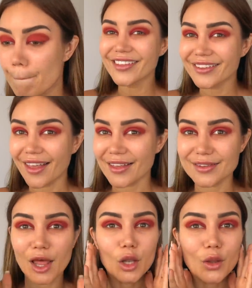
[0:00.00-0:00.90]
This
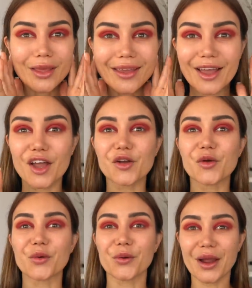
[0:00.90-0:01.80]
is looking
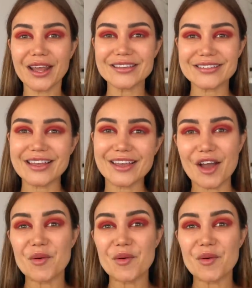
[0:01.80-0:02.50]
crazy,